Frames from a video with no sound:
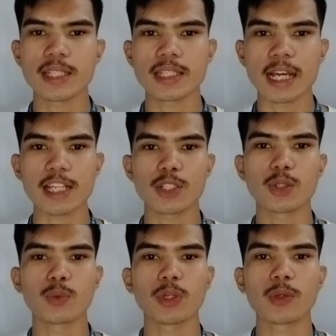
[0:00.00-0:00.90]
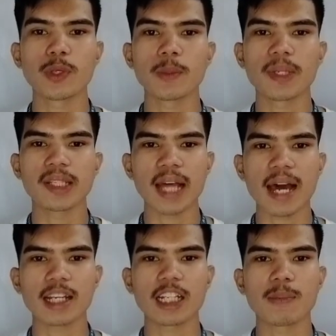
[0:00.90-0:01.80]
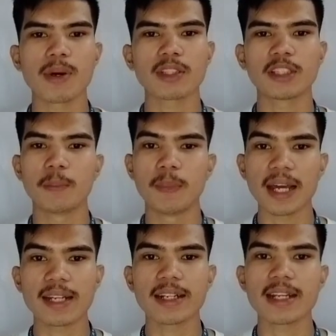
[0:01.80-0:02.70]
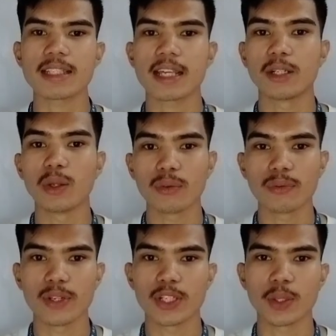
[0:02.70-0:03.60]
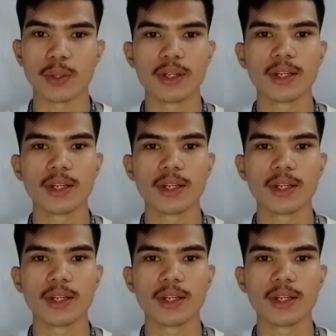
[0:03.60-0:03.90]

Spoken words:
discussion, we will be tackling about the blindness and low vision.